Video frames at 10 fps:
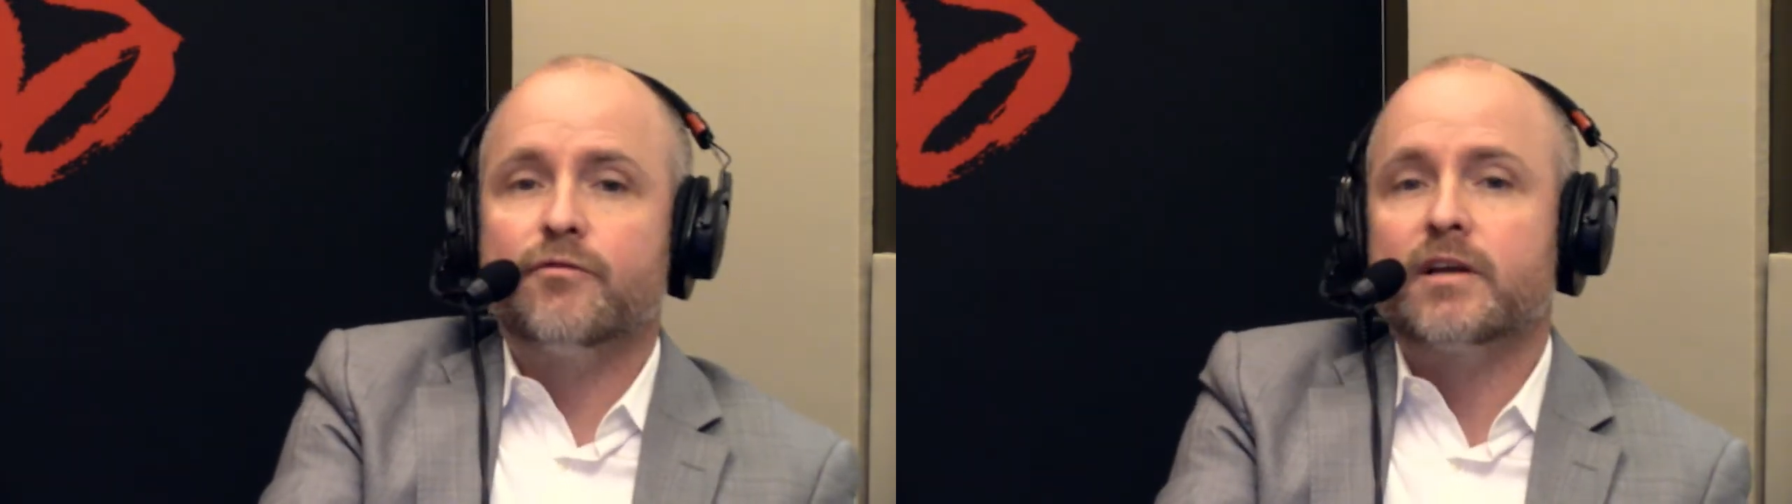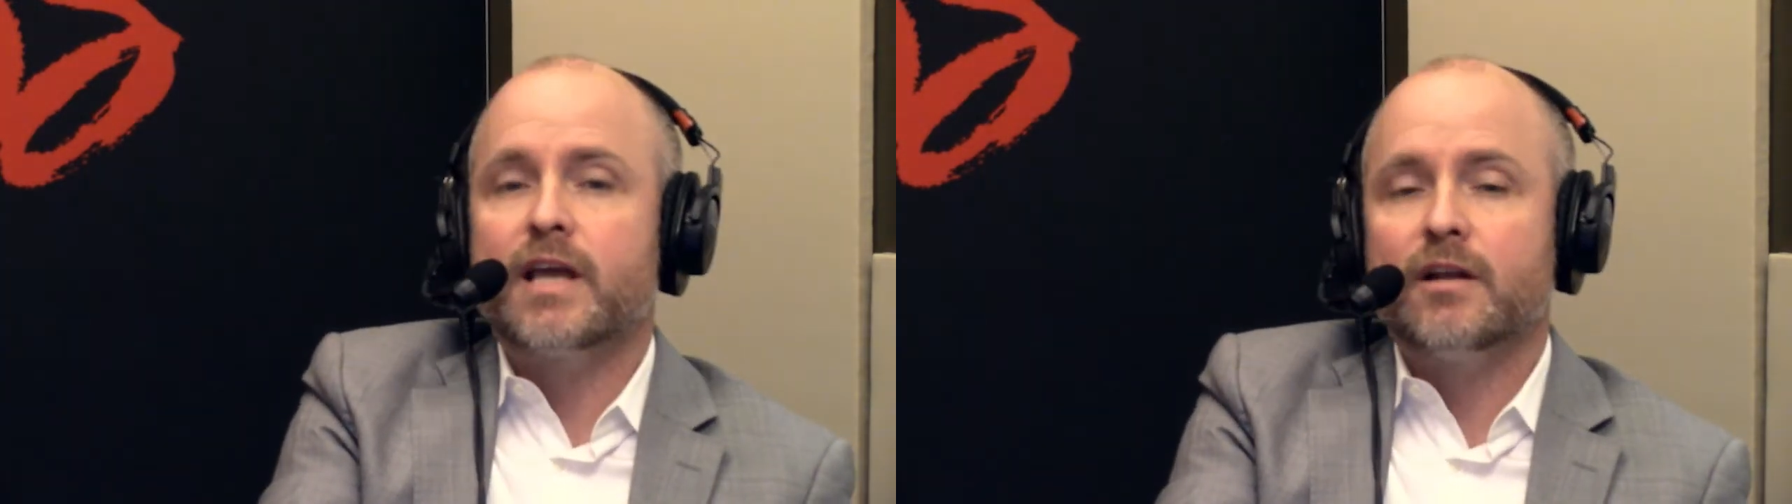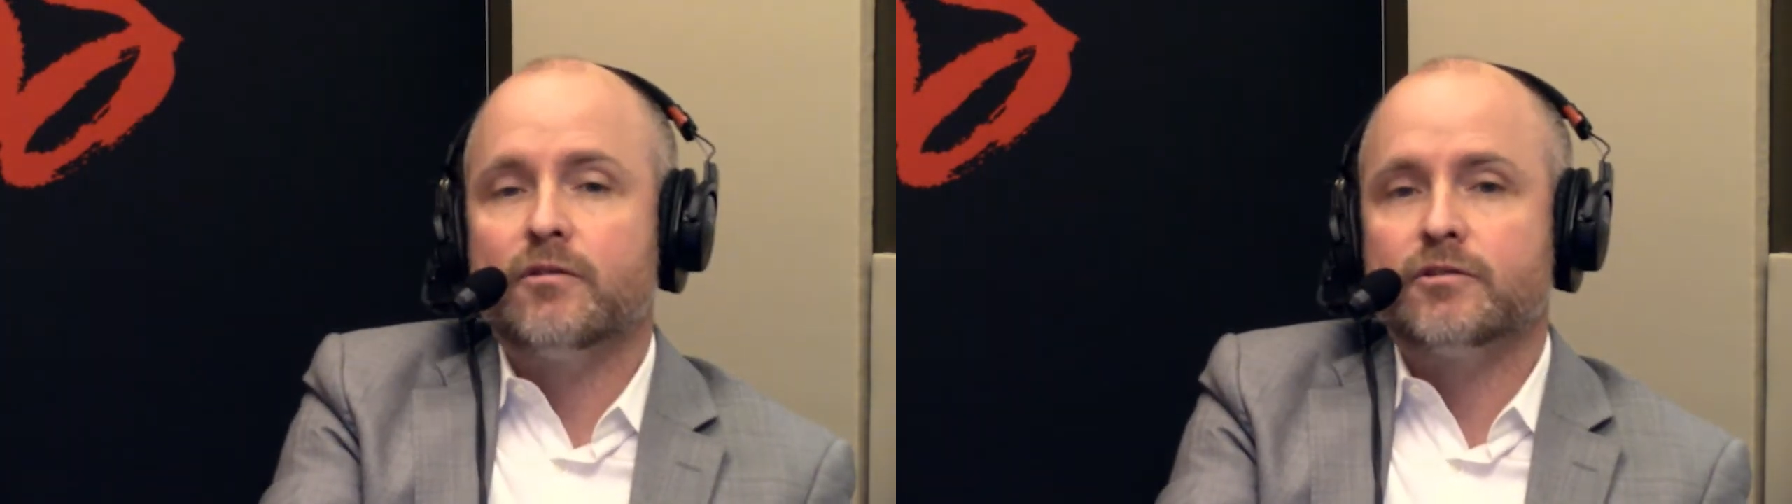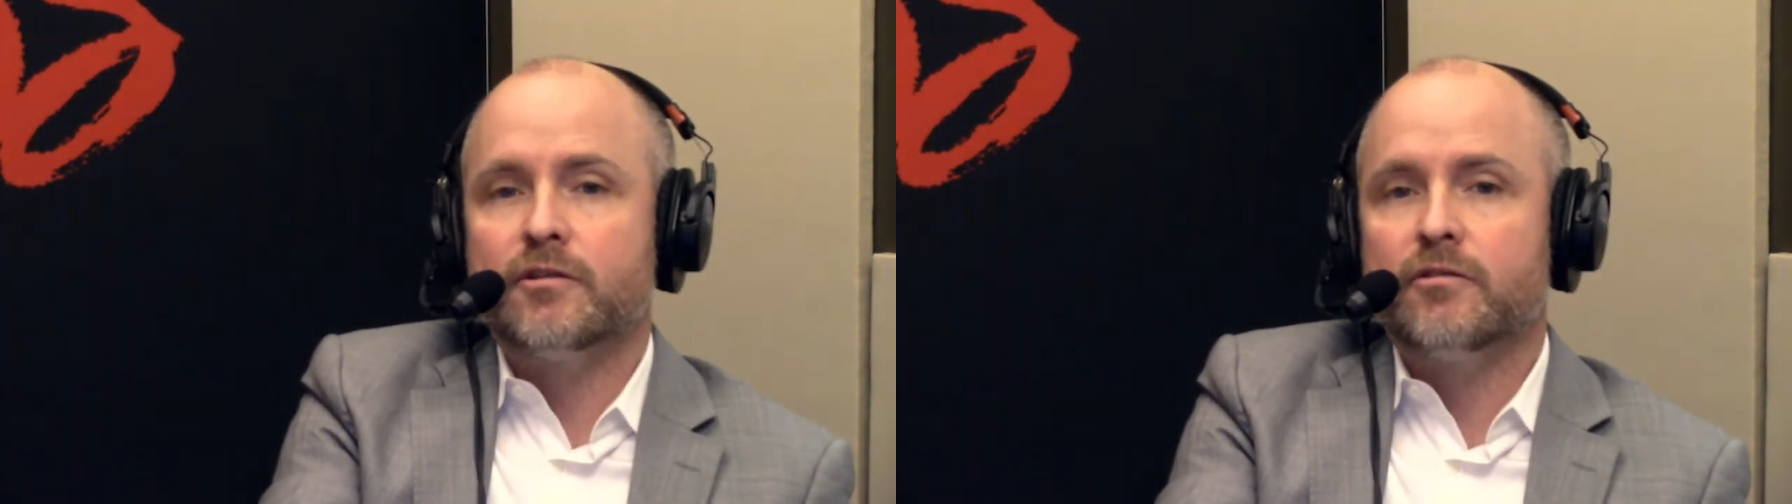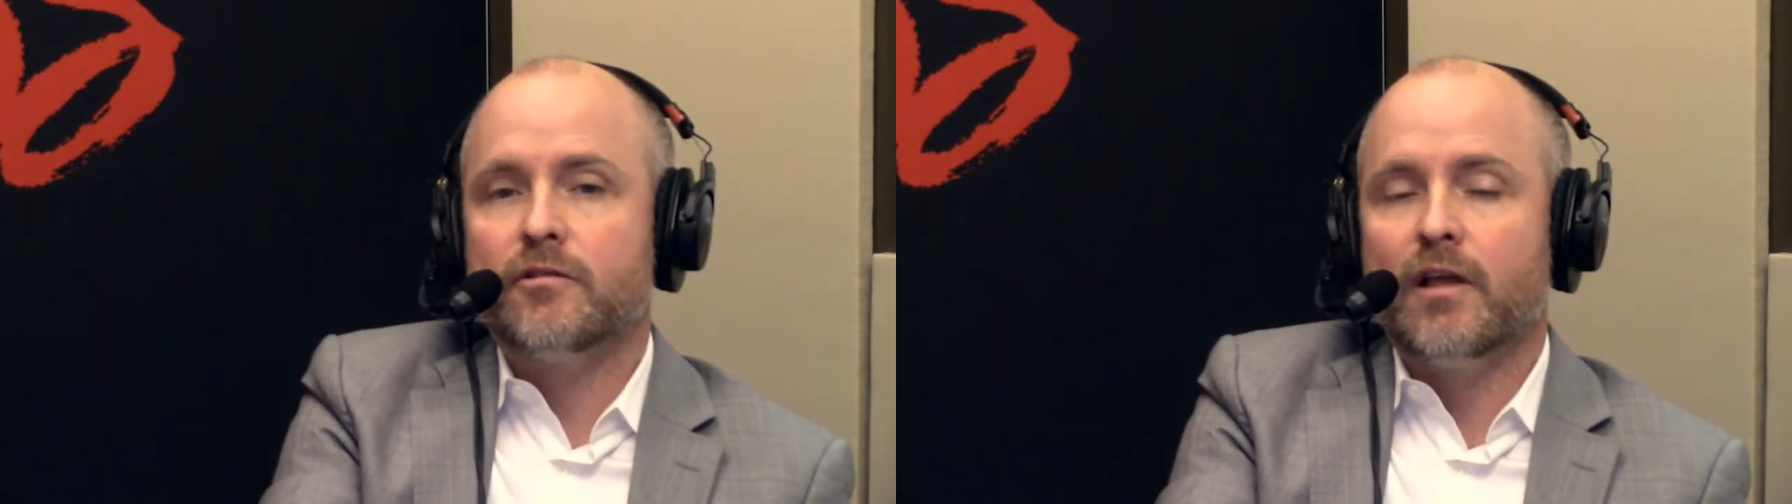foot candles
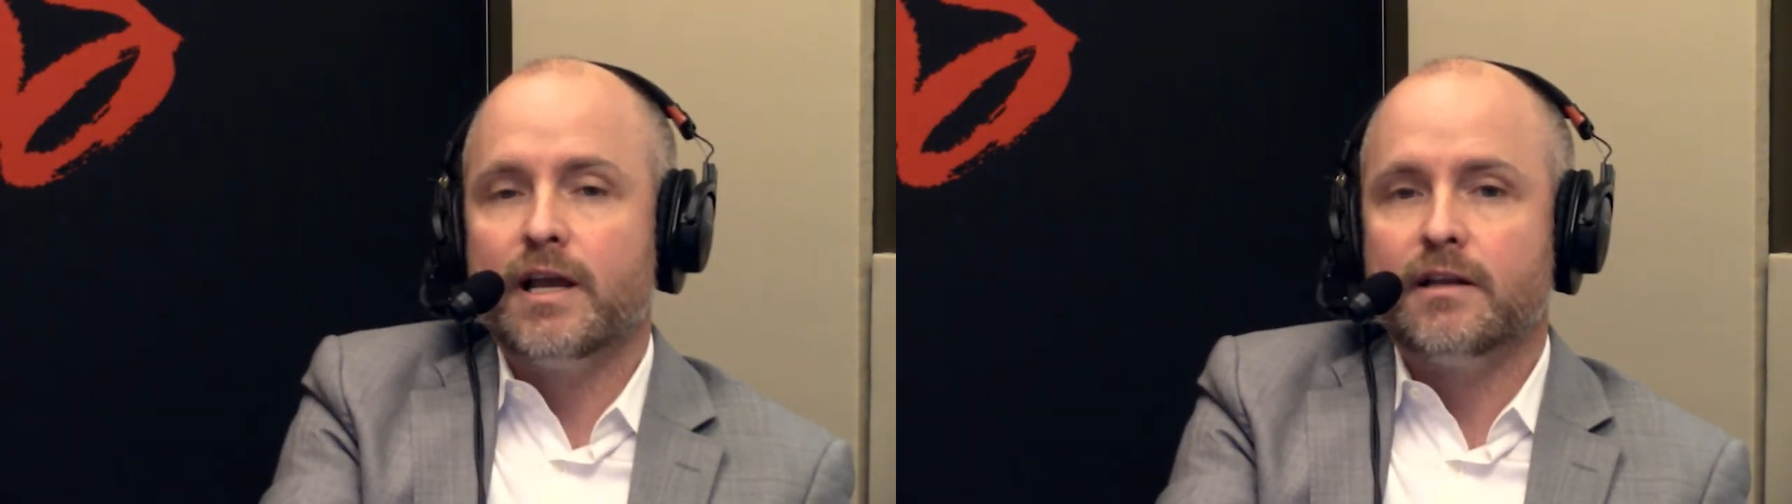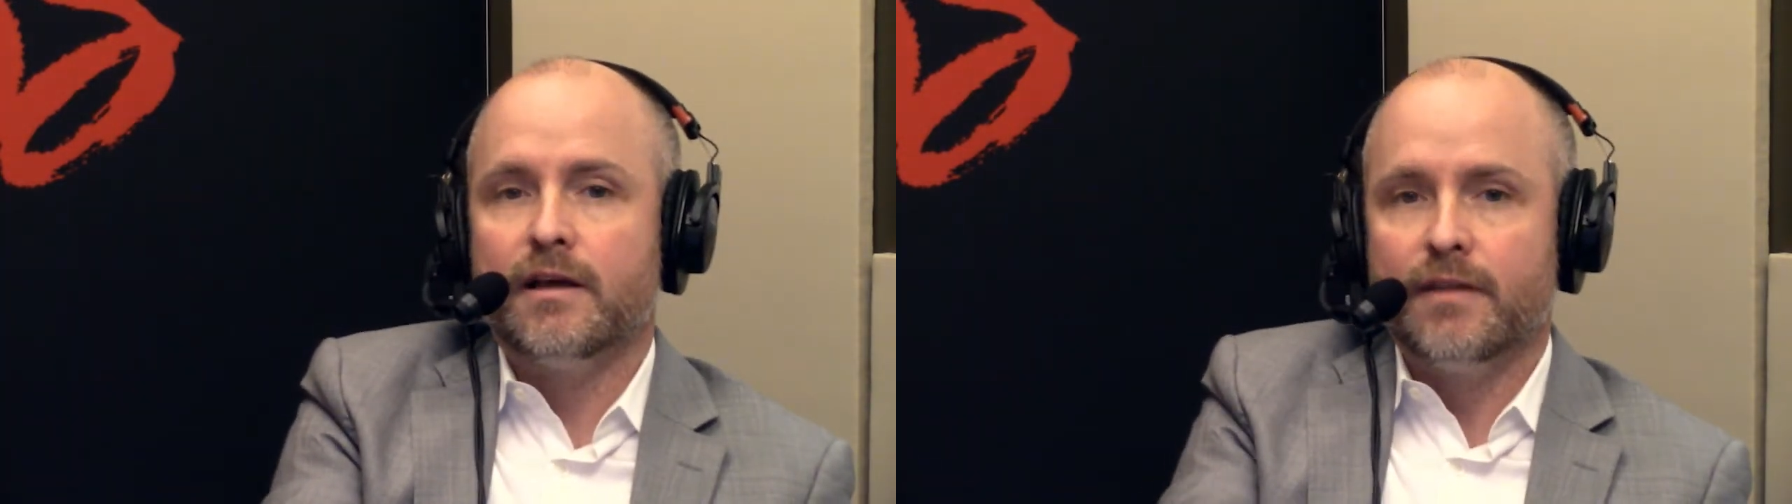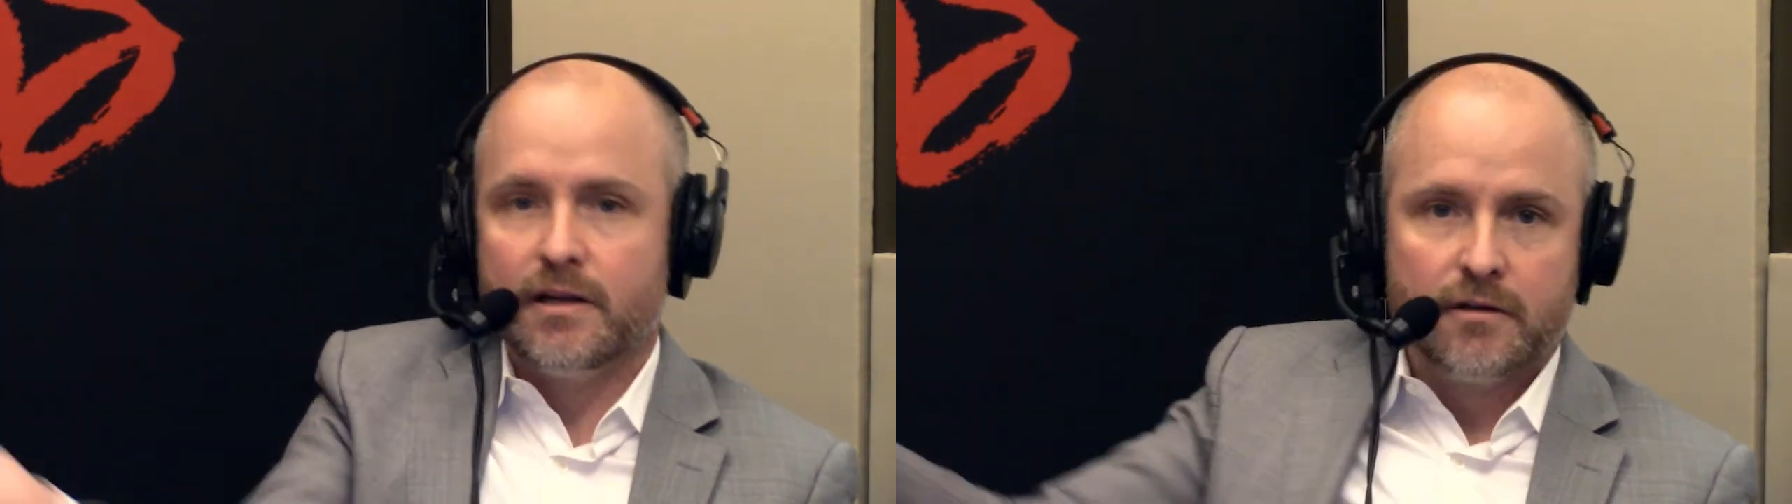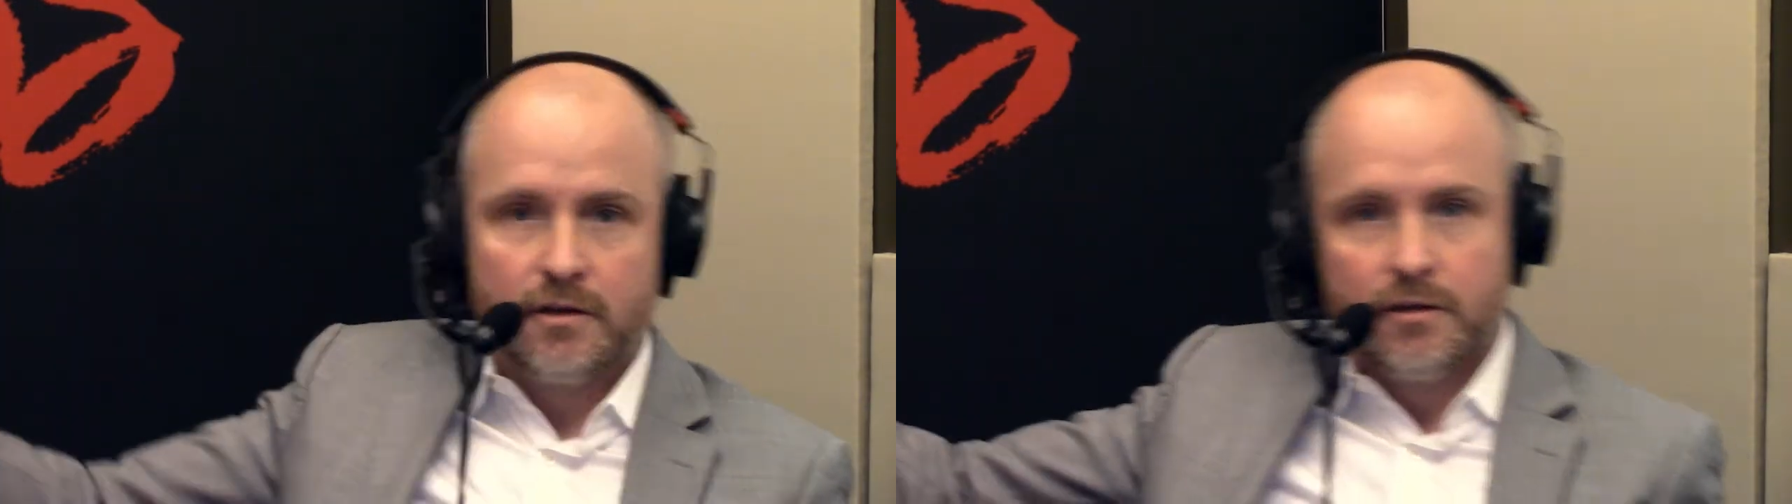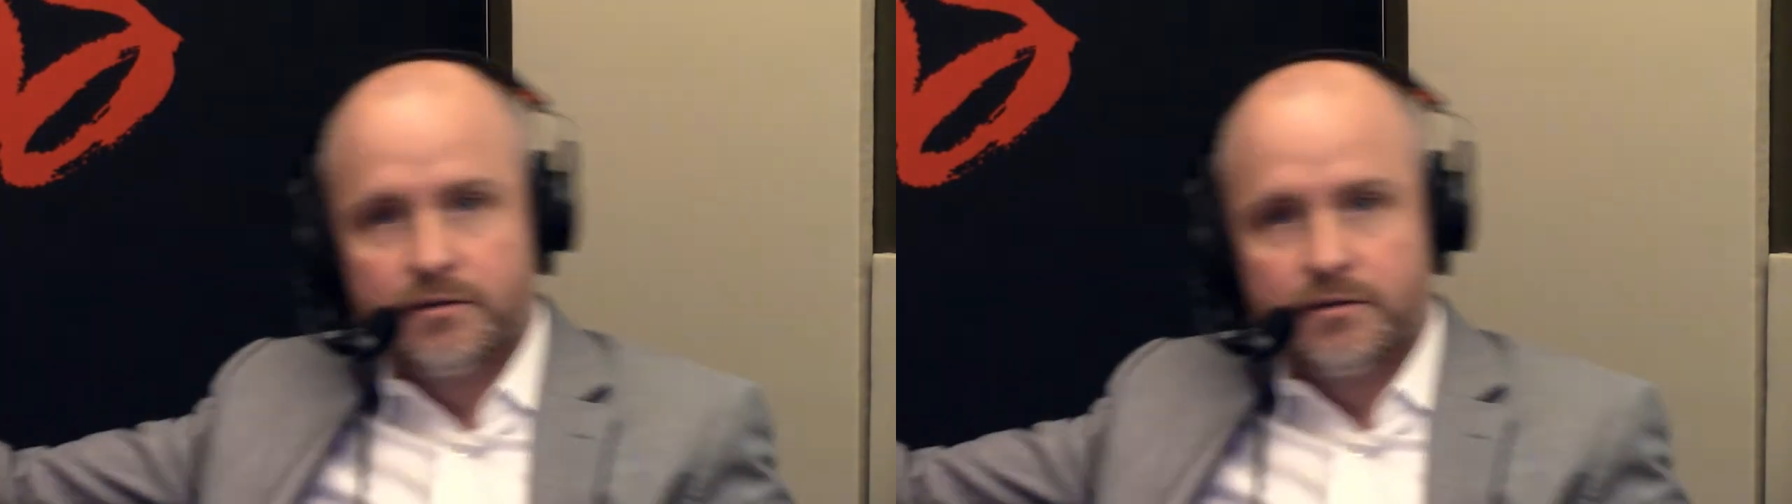under the light, and then